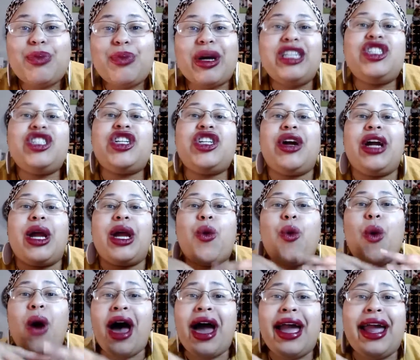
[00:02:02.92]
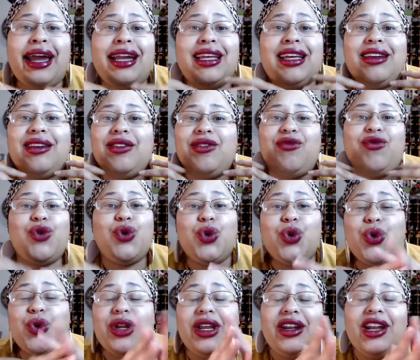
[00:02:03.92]
by sharing wine and
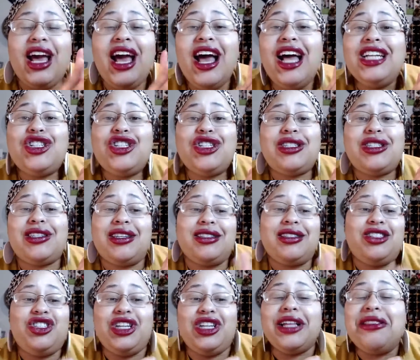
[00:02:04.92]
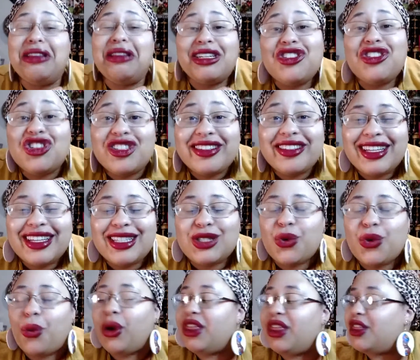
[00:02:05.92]
food and just deliciousness
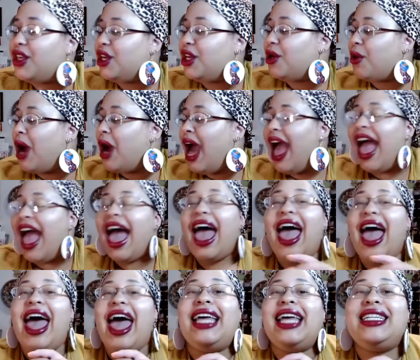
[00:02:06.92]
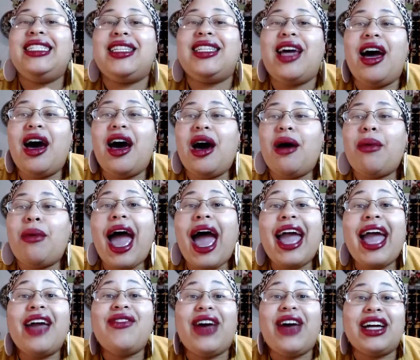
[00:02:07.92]
with you. And um, I
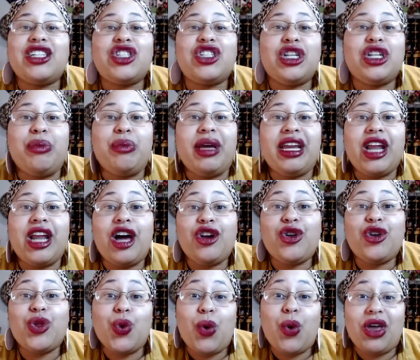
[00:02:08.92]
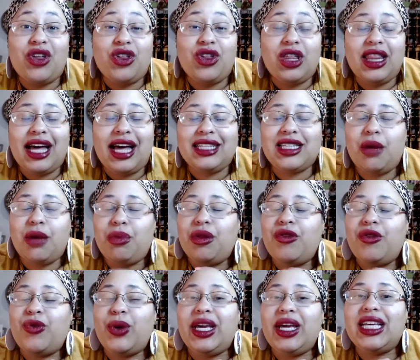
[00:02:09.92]
have actually been under the weather the last couple
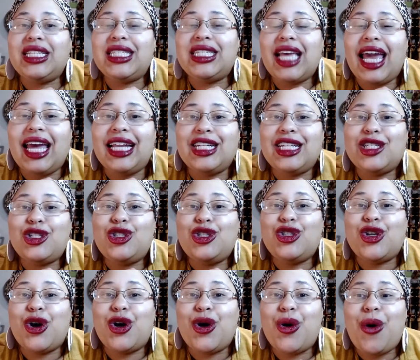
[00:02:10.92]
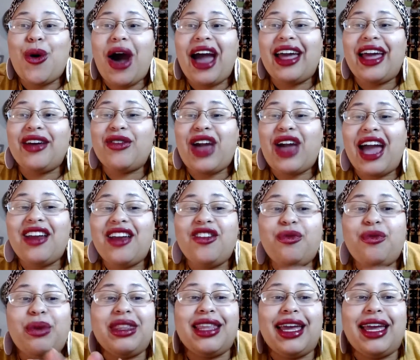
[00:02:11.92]
of weeks. And so I have kind of
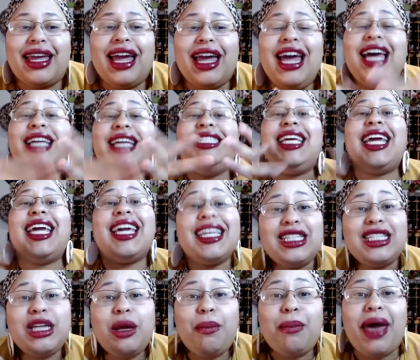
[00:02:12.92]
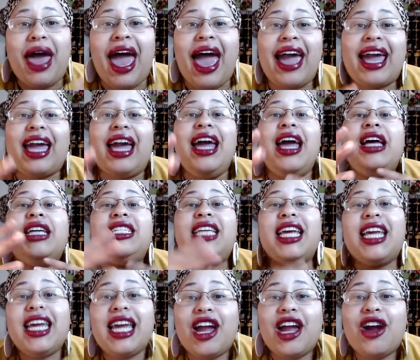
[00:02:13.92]
been like taking a step back,
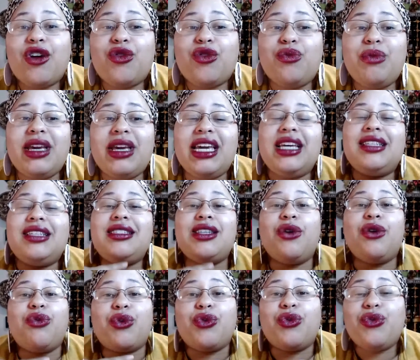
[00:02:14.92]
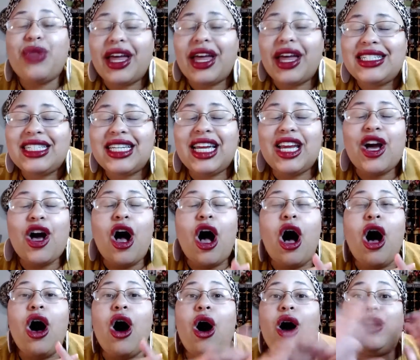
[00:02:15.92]
taking care of me, self reflecting,
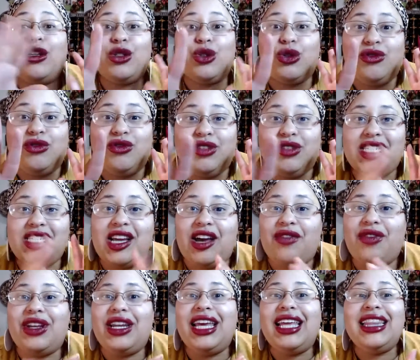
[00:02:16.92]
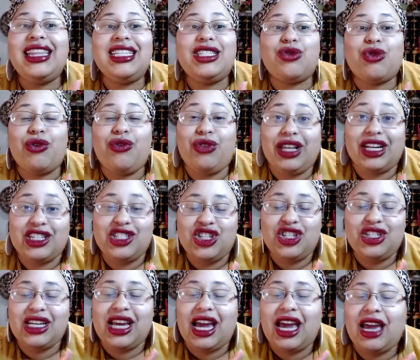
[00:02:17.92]
all sorts of stuff. And in this reflection
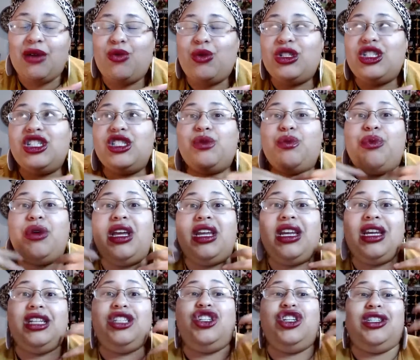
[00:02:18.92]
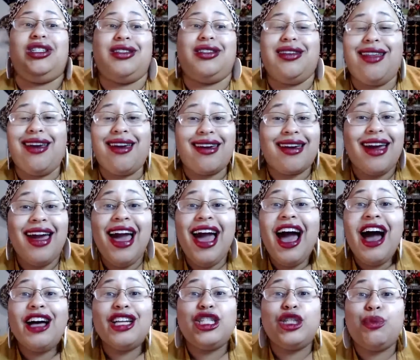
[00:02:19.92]
time, which has been just like
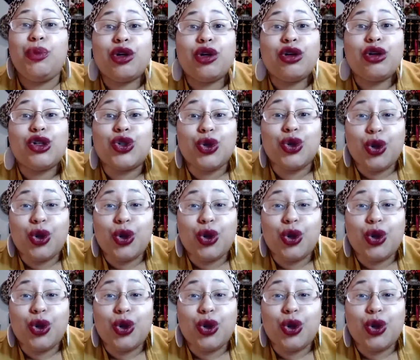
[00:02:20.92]
a spiritual